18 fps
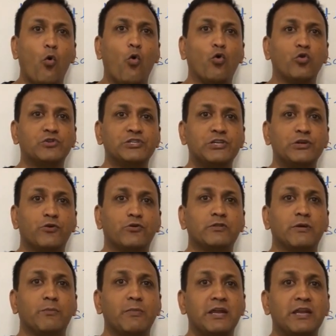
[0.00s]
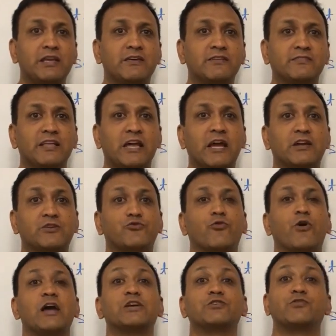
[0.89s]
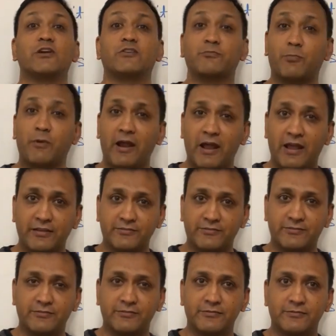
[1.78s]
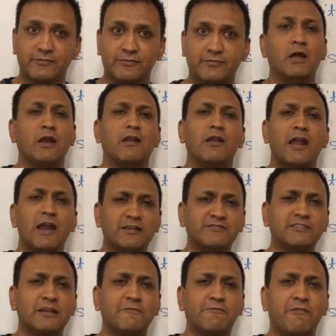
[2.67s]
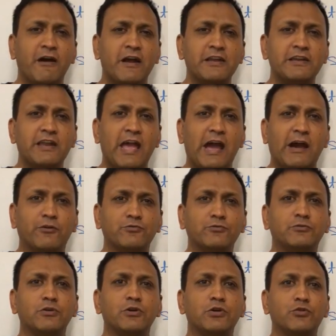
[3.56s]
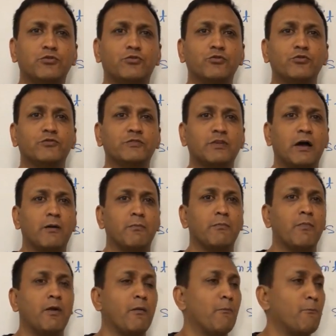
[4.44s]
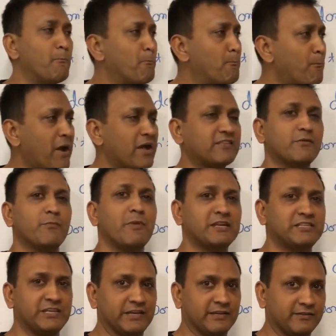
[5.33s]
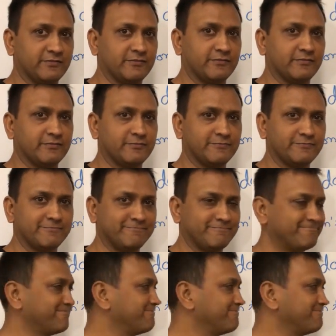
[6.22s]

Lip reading: or denote the meanings they are trying to express? Let's then find out through some mathematics.